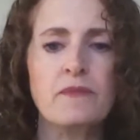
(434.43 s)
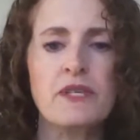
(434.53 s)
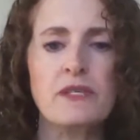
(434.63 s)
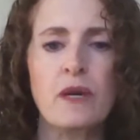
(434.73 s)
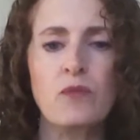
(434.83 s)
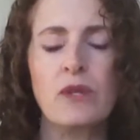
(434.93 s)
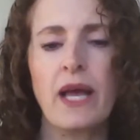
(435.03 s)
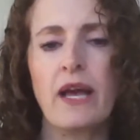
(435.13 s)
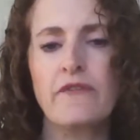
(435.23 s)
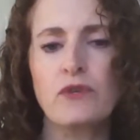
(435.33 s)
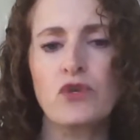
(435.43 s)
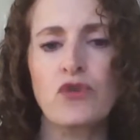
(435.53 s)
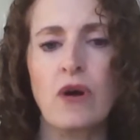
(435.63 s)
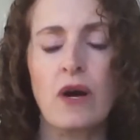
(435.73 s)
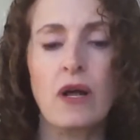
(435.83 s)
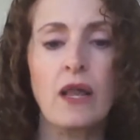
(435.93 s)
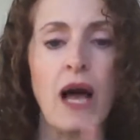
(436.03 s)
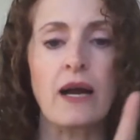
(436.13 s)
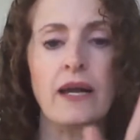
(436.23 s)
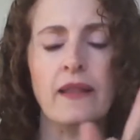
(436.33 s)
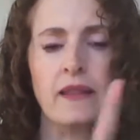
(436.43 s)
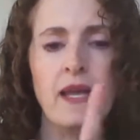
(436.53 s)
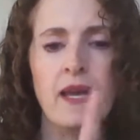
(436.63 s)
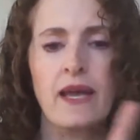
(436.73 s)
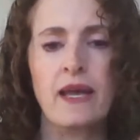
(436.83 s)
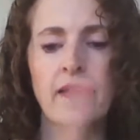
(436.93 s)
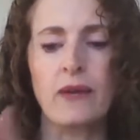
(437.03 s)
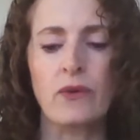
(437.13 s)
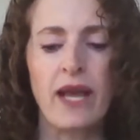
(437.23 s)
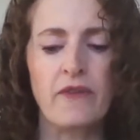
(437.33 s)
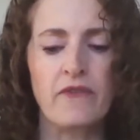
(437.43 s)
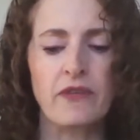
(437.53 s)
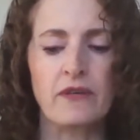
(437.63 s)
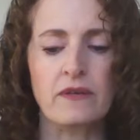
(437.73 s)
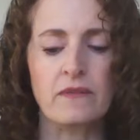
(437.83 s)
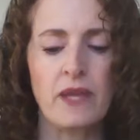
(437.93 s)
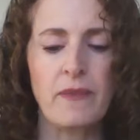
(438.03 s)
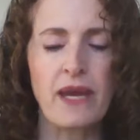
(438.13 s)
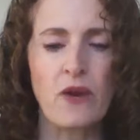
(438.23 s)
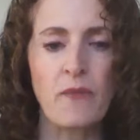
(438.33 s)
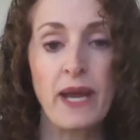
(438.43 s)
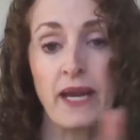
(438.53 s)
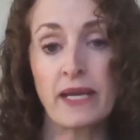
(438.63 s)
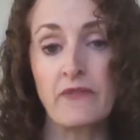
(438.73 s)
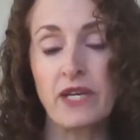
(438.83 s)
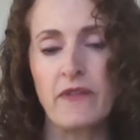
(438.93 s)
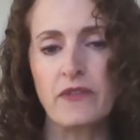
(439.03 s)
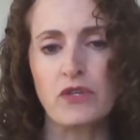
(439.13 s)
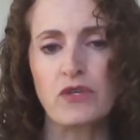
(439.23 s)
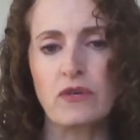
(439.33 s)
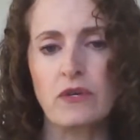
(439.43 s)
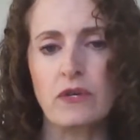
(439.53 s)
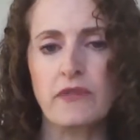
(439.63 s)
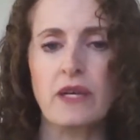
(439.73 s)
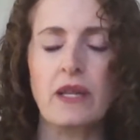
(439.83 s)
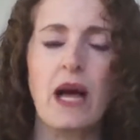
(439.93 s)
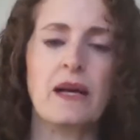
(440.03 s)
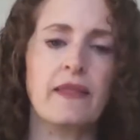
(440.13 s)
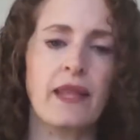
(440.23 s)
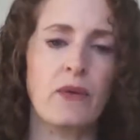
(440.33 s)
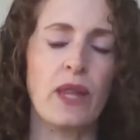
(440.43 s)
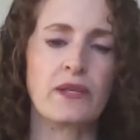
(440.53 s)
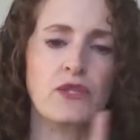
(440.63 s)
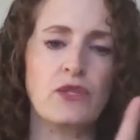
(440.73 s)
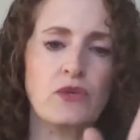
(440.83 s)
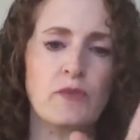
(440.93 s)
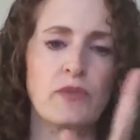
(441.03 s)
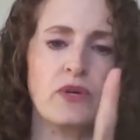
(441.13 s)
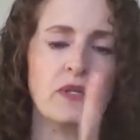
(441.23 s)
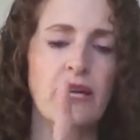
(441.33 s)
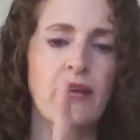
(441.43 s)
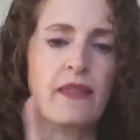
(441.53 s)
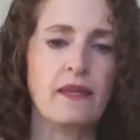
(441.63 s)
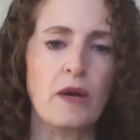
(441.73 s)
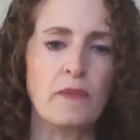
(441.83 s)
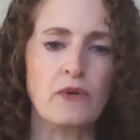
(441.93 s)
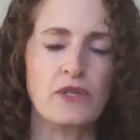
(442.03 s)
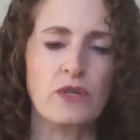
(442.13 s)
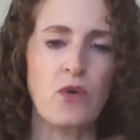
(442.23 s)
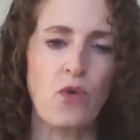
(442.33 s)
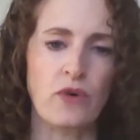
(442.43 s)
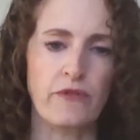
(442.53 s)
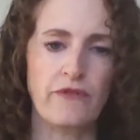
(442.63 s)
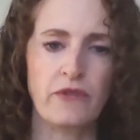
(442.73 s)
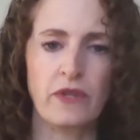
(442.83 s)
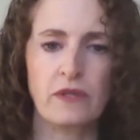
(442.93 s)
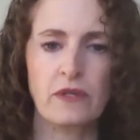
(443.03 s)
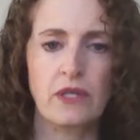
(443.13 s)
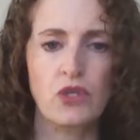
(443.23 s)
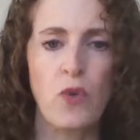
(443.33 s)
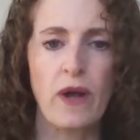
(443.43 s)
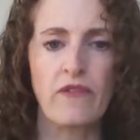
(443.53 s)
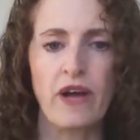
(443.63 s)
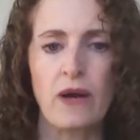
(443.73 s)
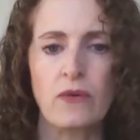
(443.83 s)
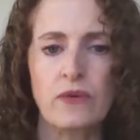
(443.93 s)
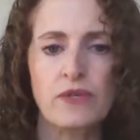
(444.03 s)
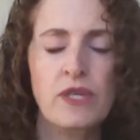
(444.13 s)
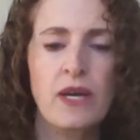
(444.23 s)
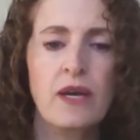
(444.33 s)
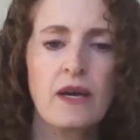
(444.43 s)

Some will have you draw a clock, and they would have they may or may not even have the circle of the clock, and they will ask you to put the numbers in order for the 12 hours.